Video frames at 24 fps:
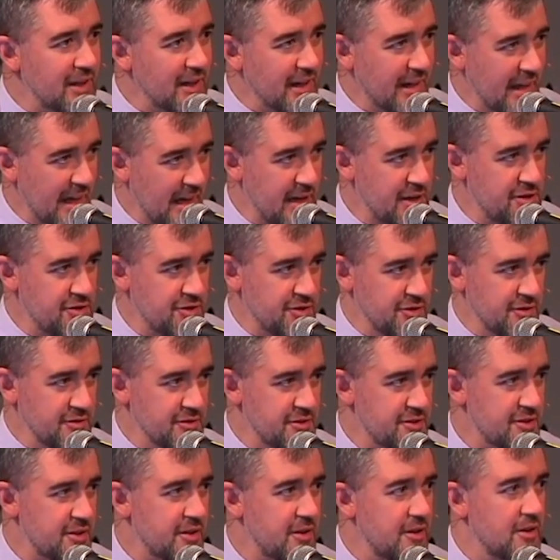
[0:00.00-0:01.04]

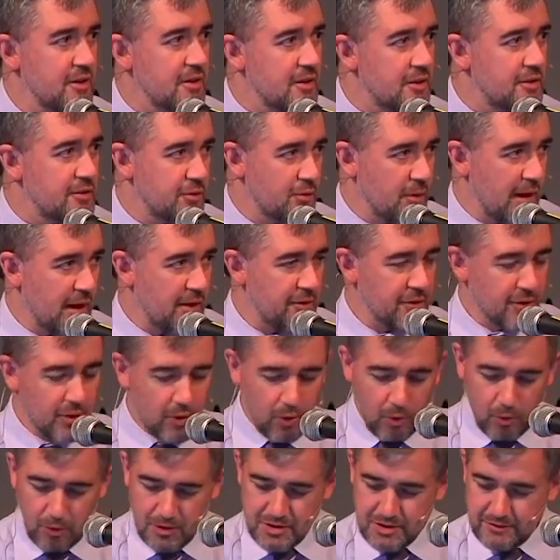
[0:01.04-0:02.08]
occasions throughout the
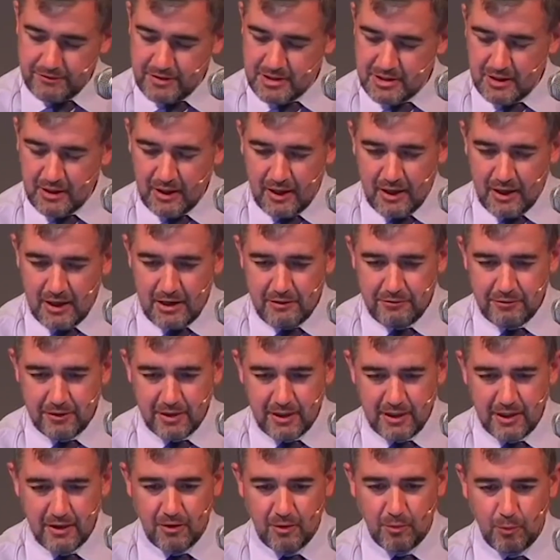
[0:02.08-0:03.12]
course of his life,
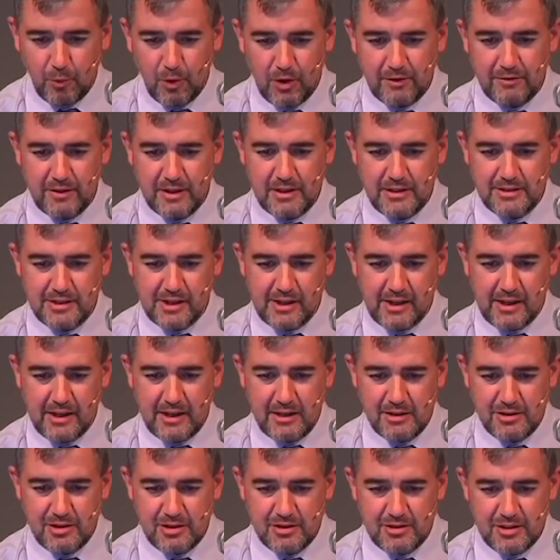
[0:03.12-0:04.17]
and on one of these
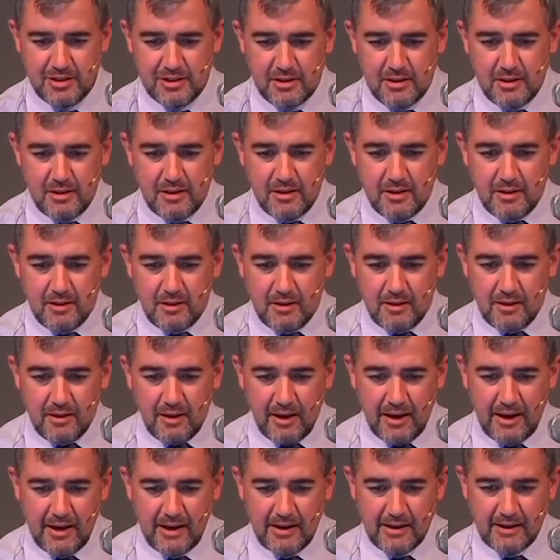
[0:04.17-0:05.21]
occasions,
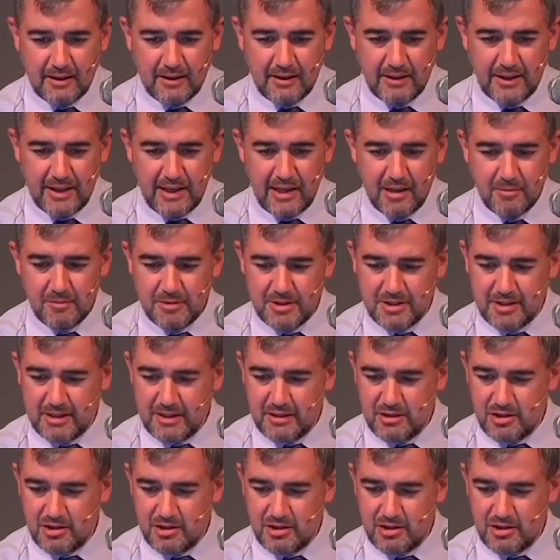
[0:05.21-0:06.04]
Hagin claims that